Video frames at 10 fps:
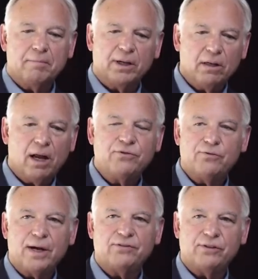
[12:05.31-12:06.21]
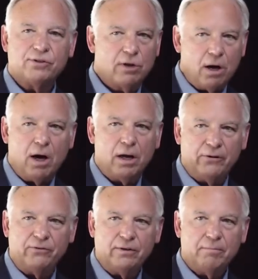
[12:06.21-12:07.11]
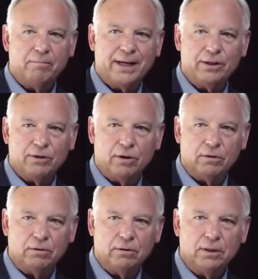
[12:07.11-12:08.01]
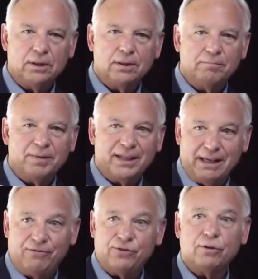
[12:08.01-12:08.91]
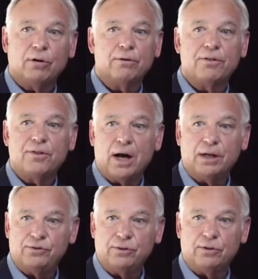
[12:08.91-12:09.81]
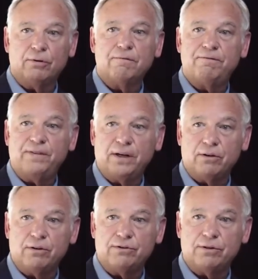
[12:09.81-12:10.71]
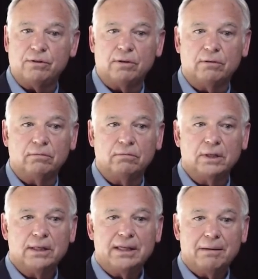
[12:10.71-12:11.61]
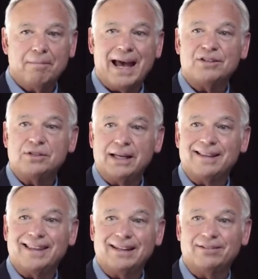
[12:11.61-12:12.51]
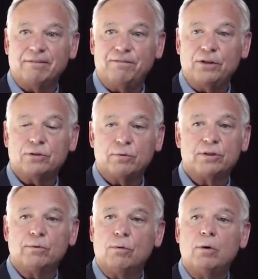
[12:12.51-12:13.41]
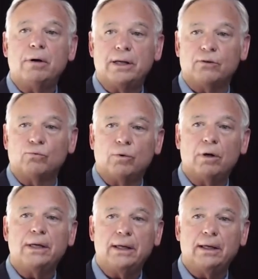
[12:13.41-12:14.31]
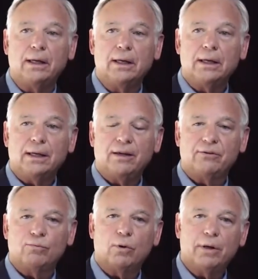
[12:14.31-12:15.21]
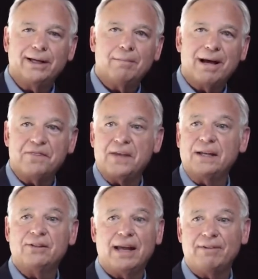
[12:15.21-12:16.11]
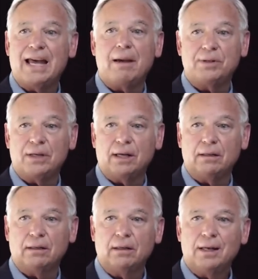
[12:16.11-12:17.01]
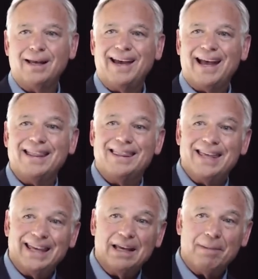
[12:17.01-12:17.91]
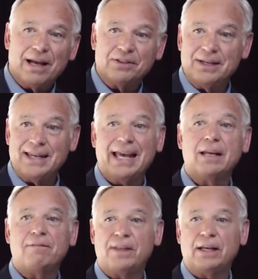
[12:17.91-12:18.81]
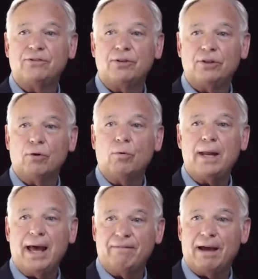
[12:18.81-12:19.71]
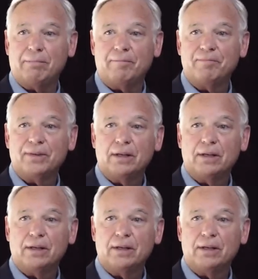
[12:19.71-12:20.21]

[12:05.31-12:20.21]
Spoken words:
But a lot of stress is caused by your own beliefs, your own thoughts, your own fears, your own imagining things in the future, which is what worry is. Worry is worrying about things that haven't happened yet and thinking about the negative things that you don't want to have happen.